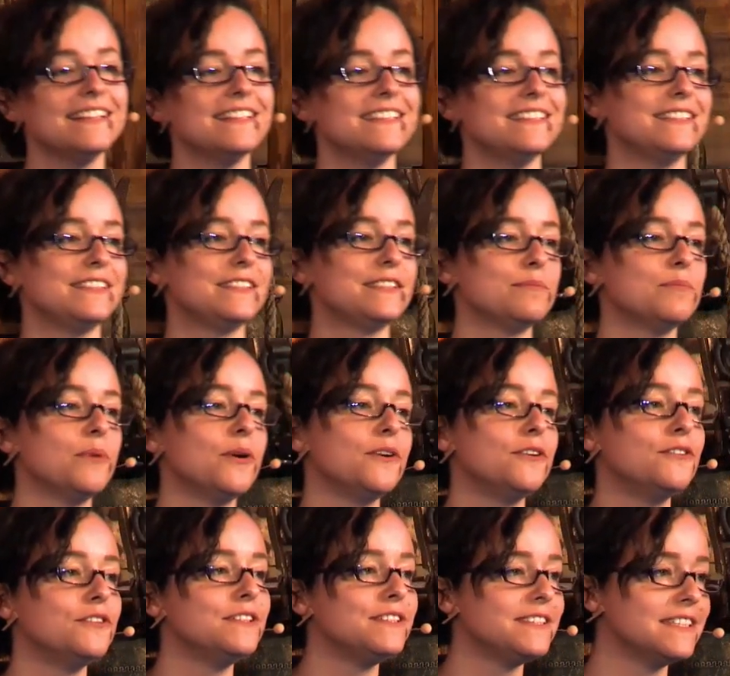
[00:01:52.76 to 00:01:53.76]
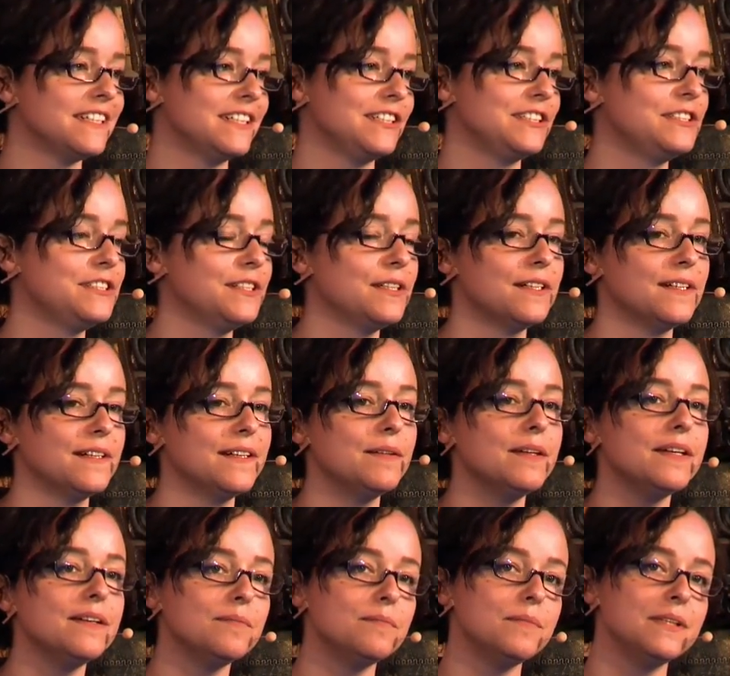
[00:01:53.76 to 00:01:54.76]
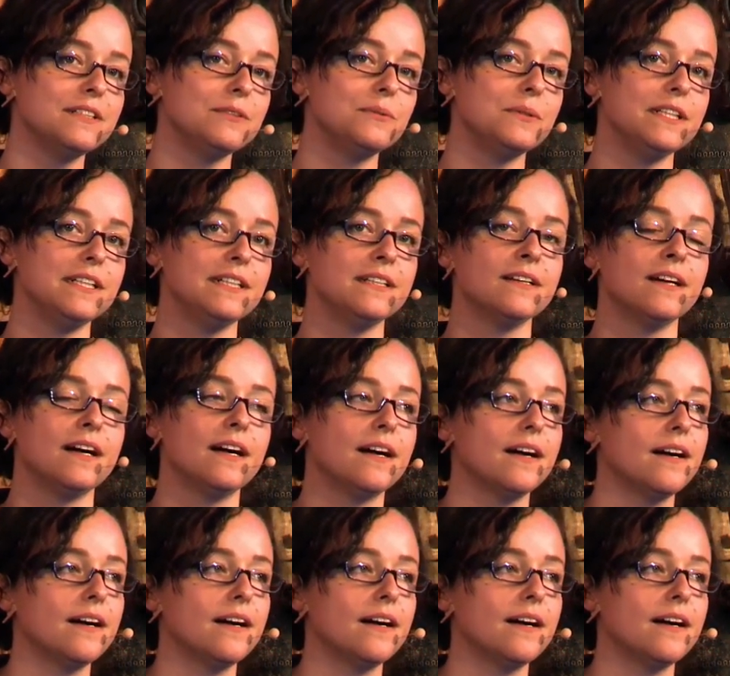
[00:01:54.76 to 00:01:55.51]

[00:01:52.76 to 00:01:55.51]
did this small research in between